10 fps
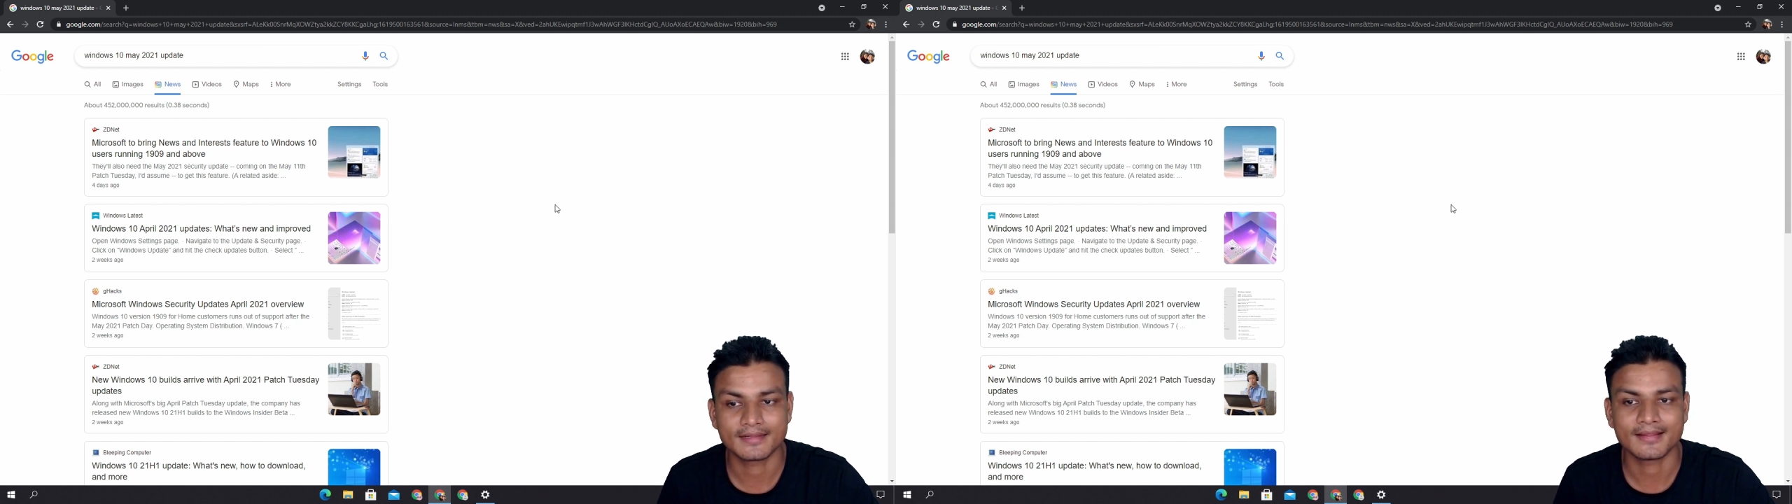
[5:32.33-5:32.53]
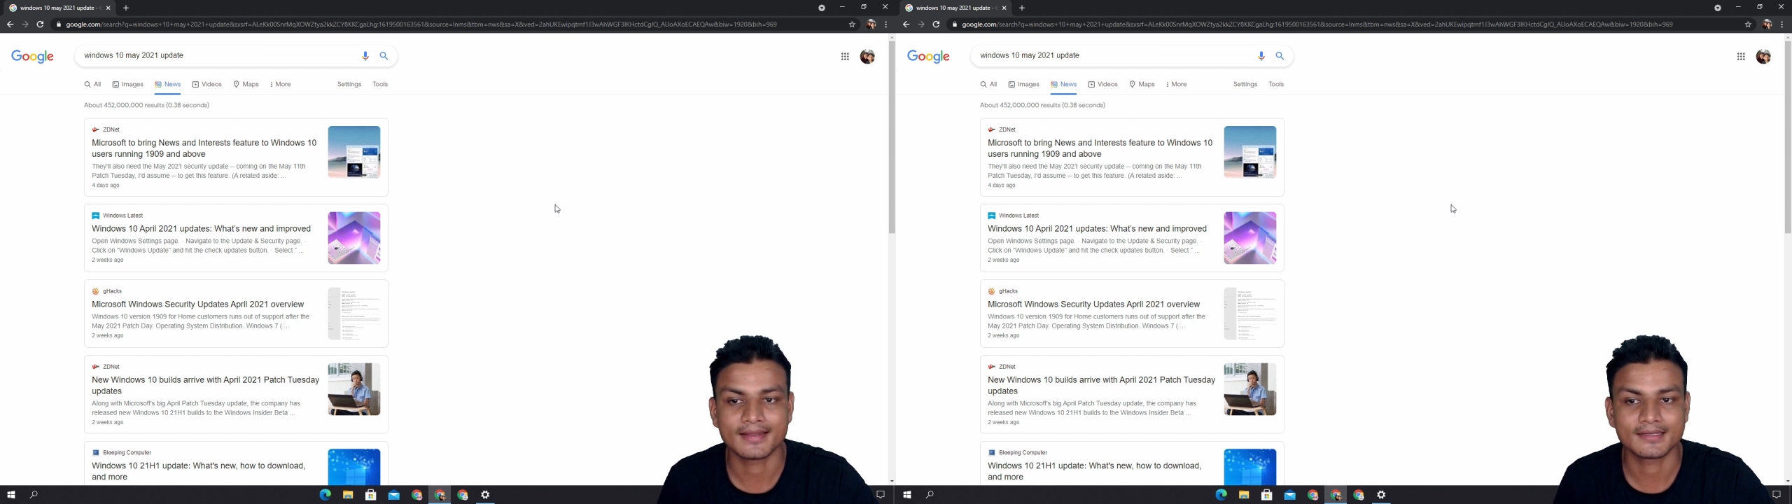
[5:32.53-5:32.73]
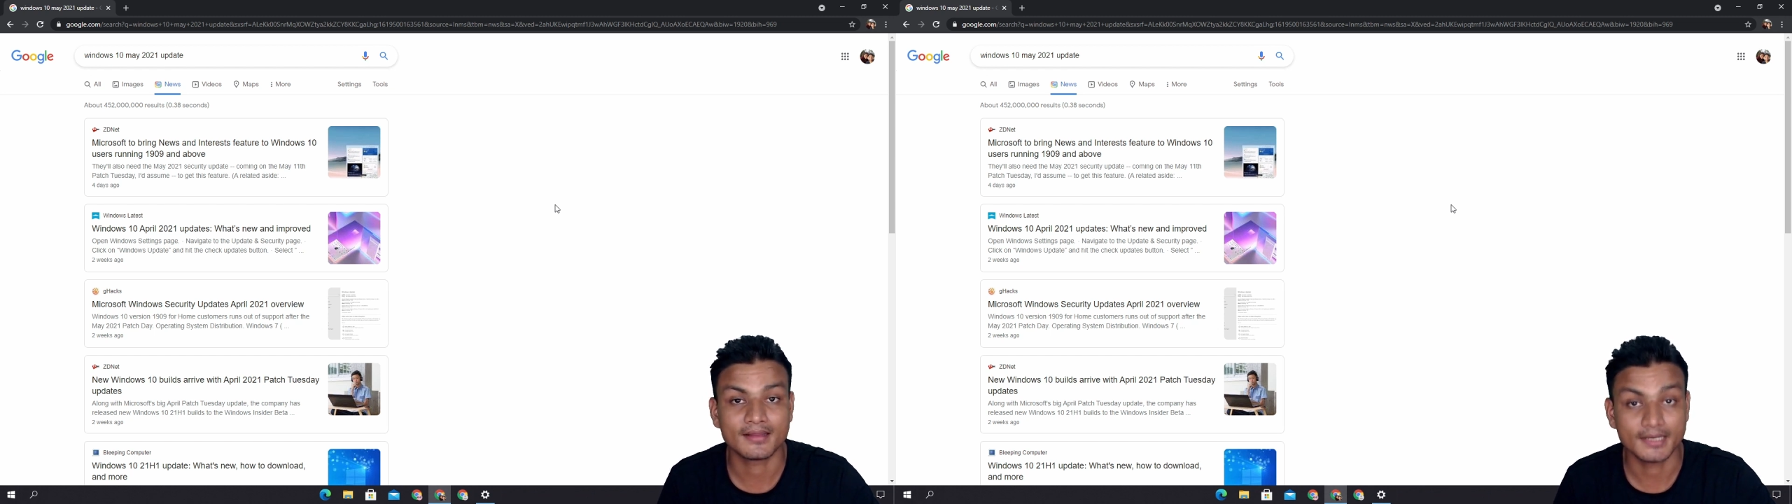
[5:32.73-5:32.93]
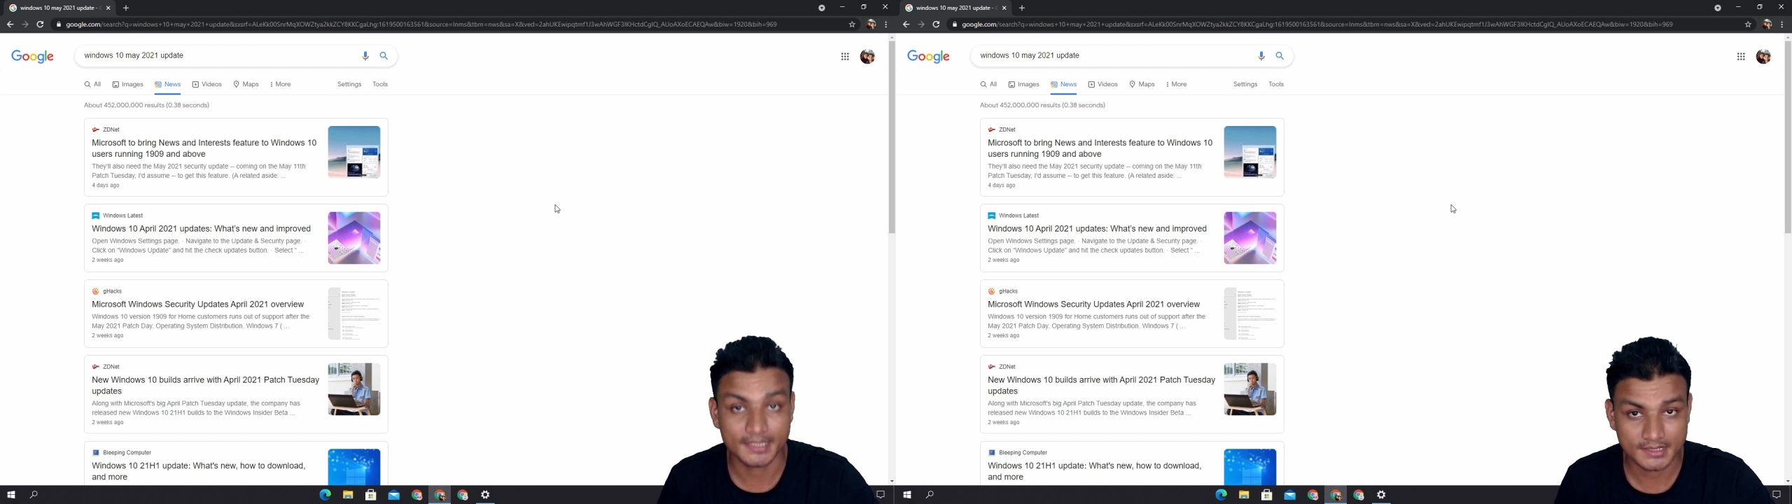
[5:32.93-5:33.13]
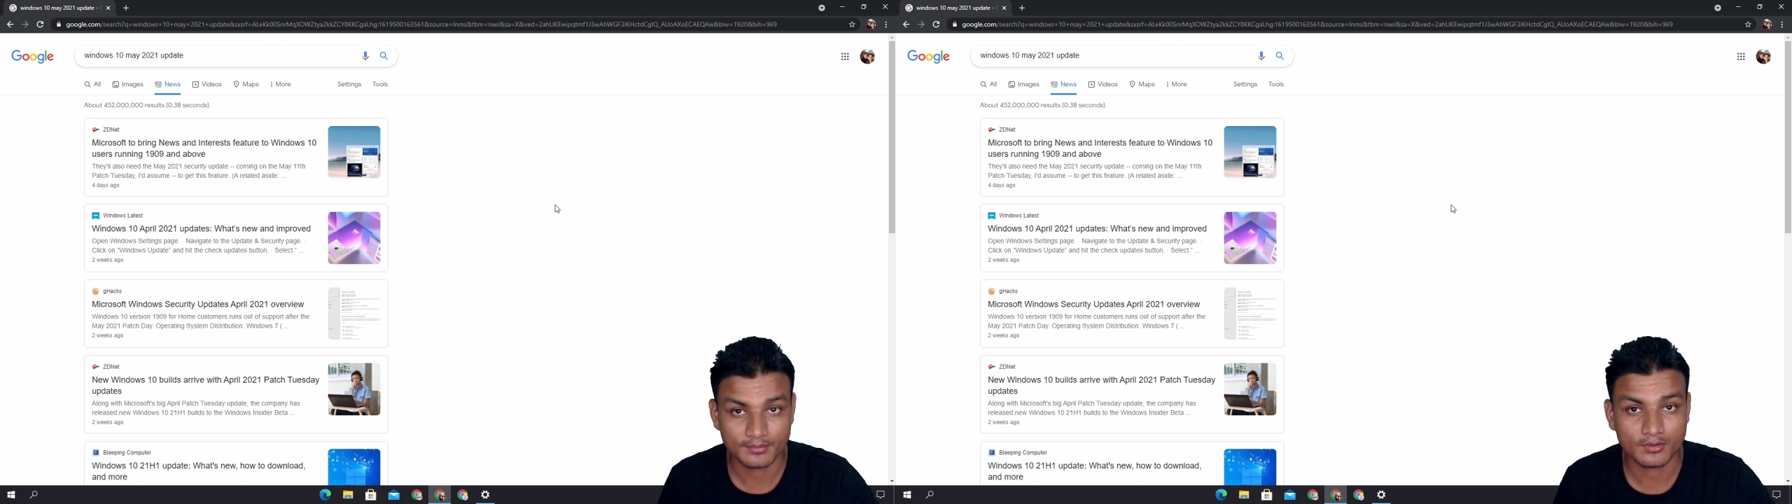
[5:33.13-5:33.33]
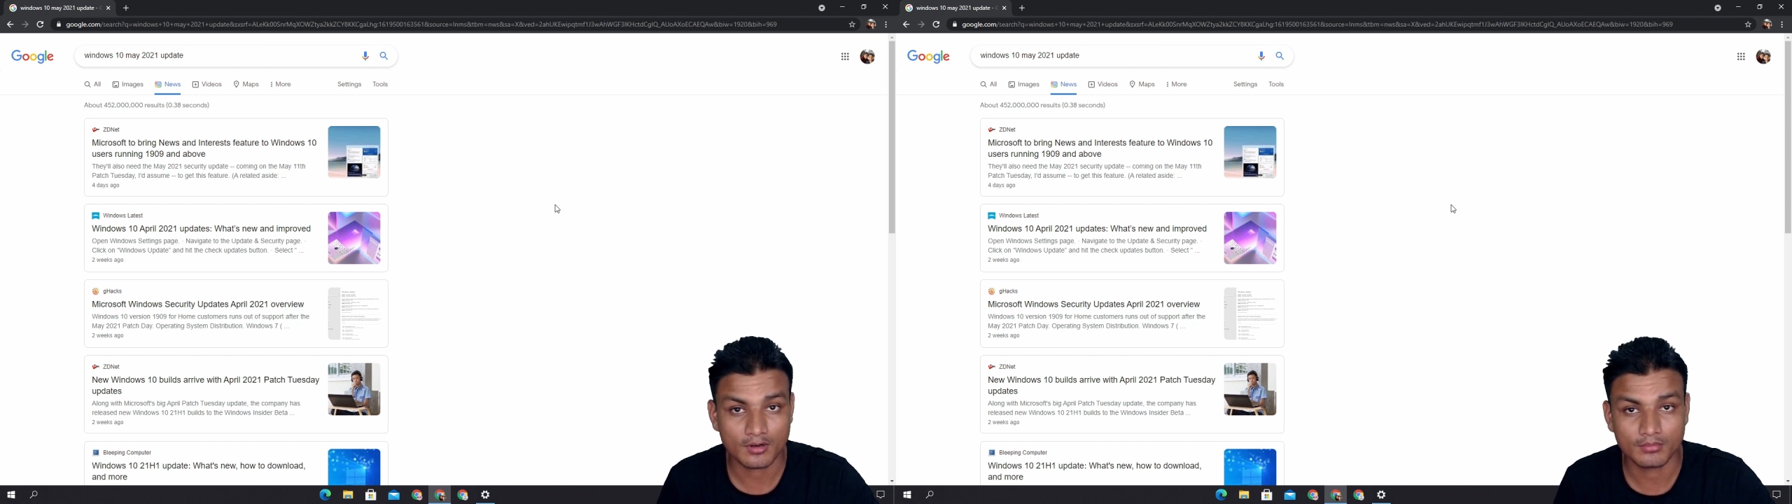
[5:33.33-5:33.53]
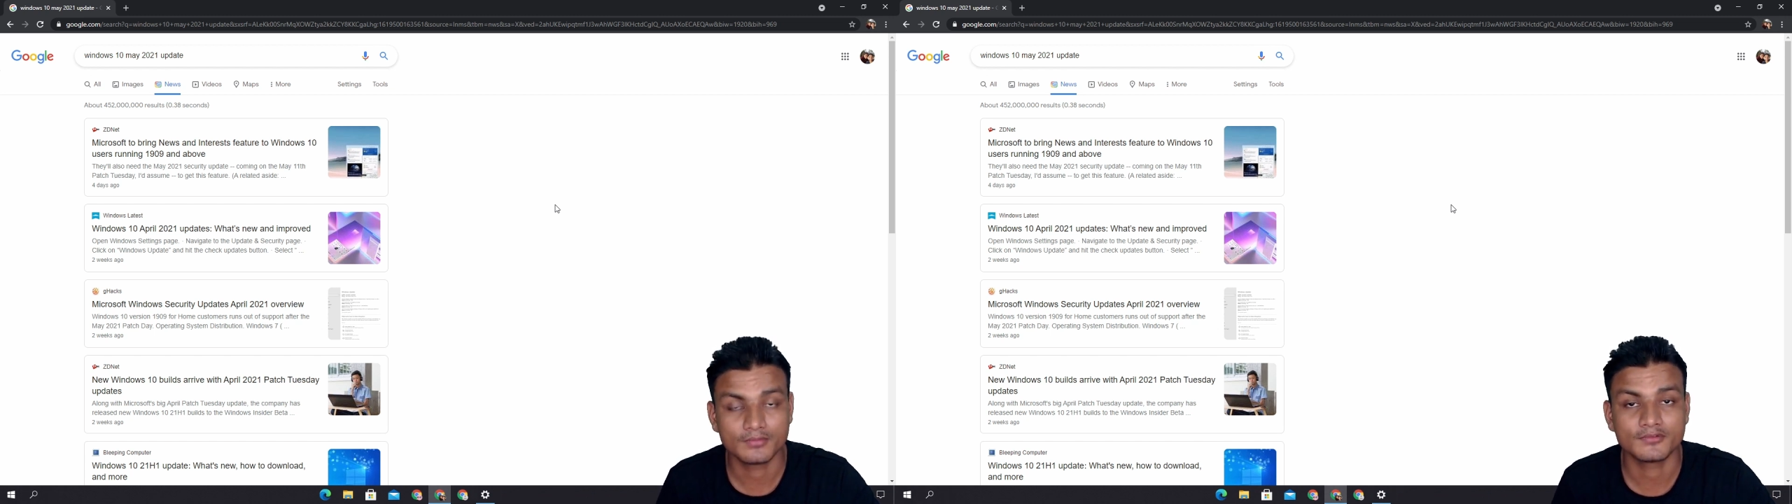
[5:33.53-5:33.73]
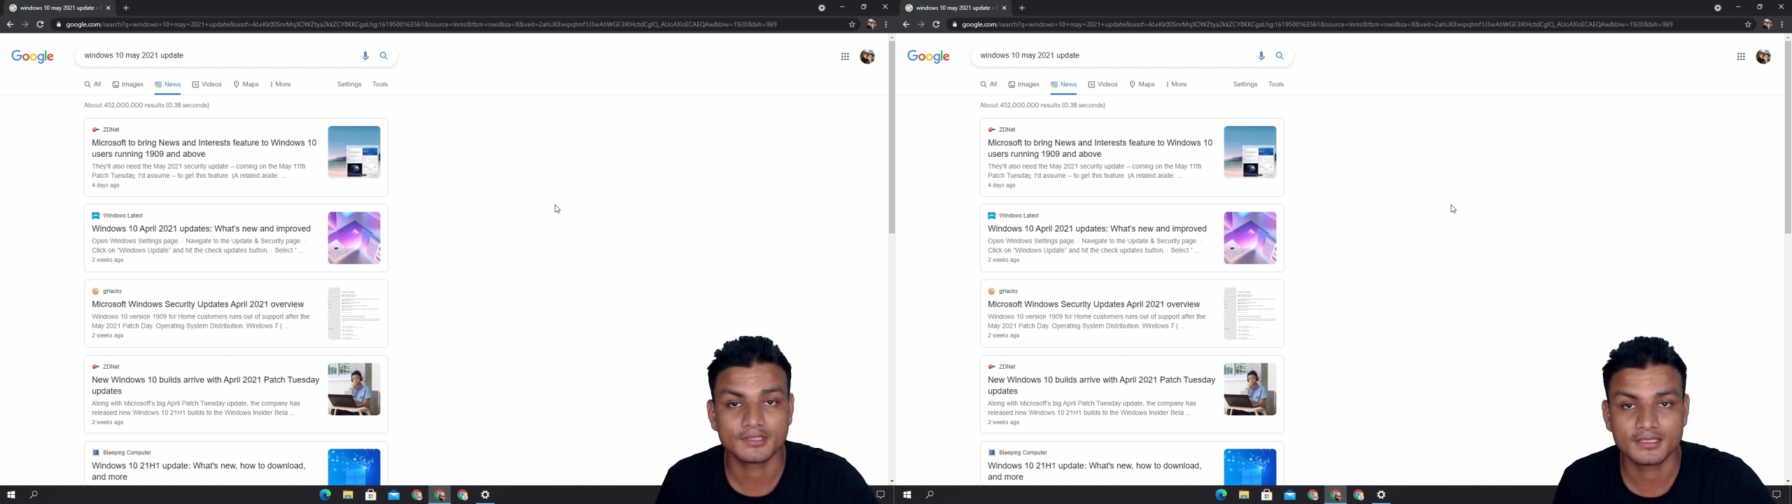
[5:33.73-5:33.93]
that there is a
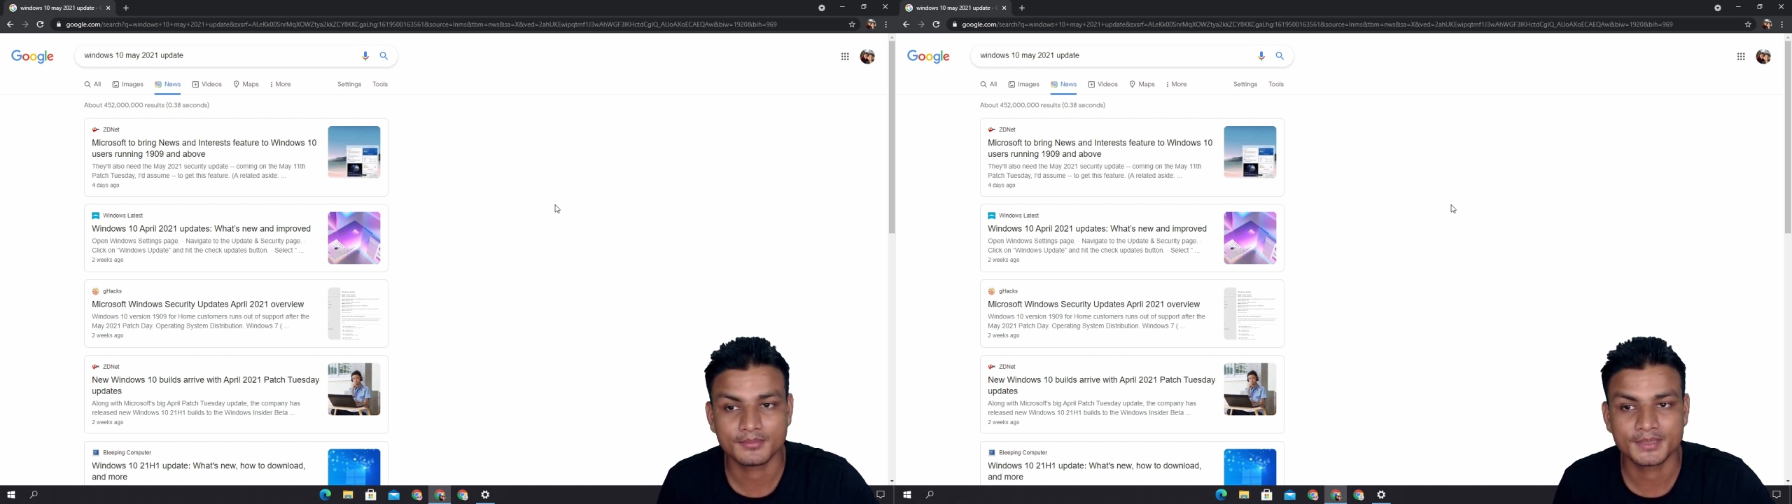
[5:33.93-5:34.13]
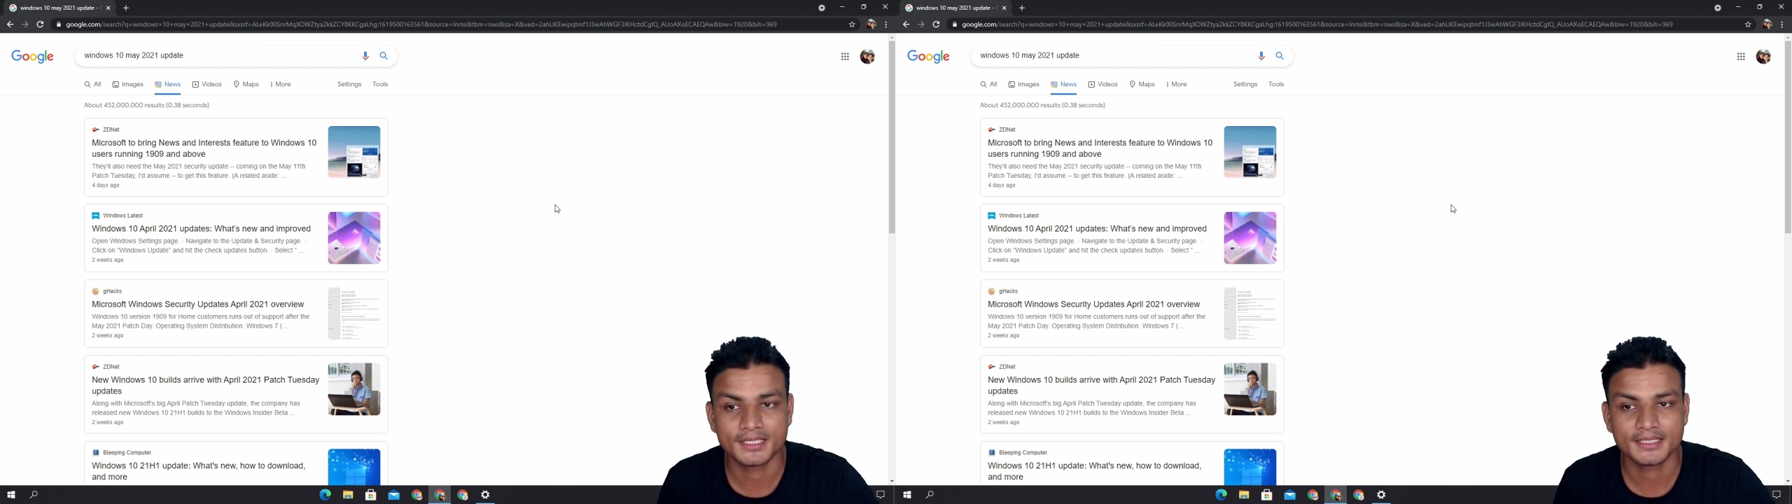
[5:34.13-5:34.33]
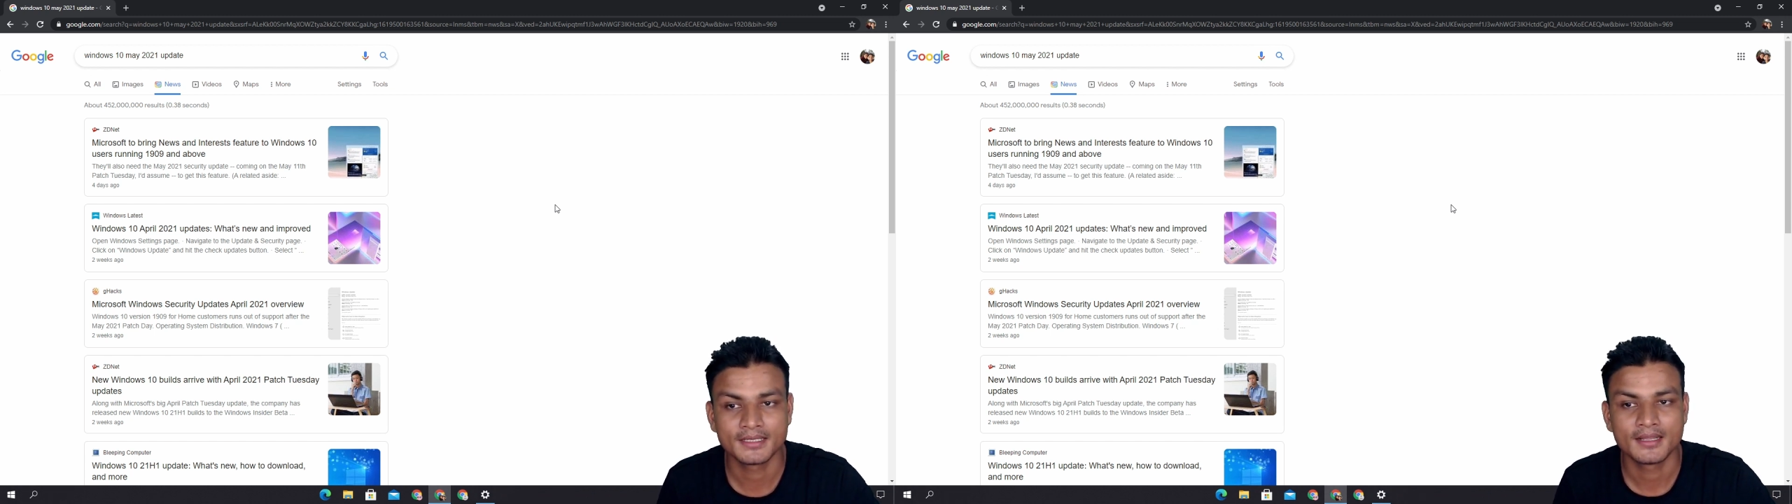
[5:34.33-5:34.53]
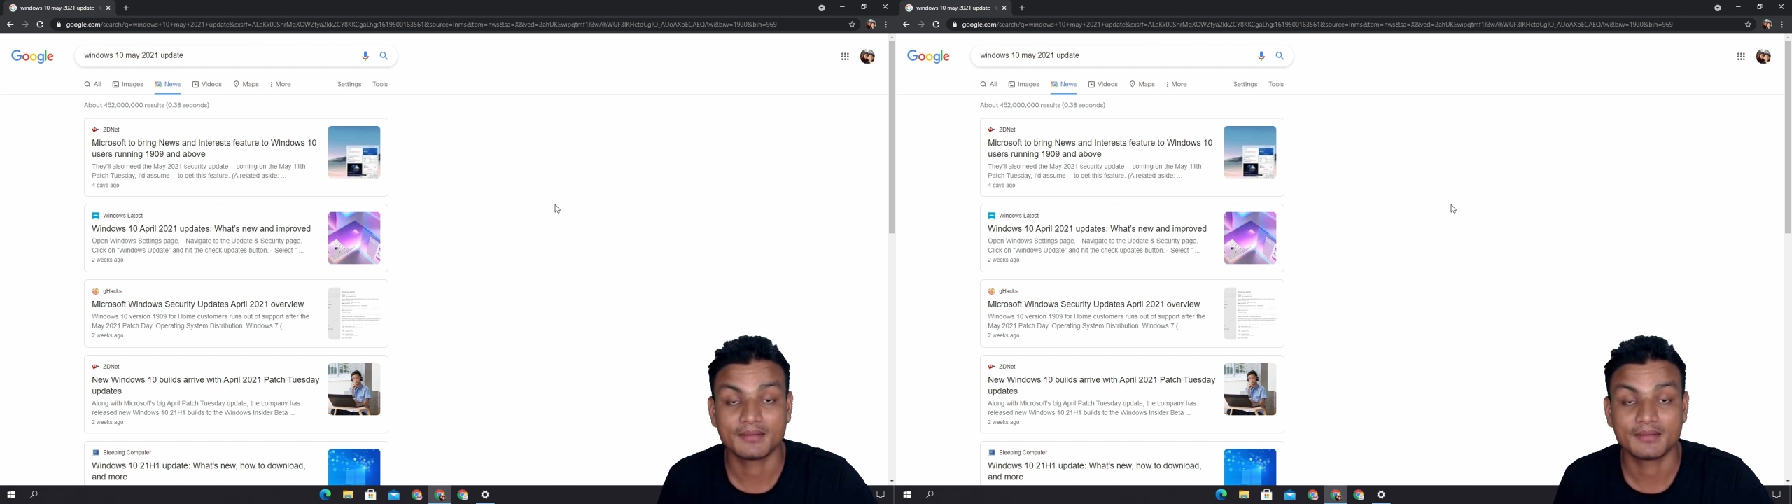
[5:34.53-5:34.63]
problem with the update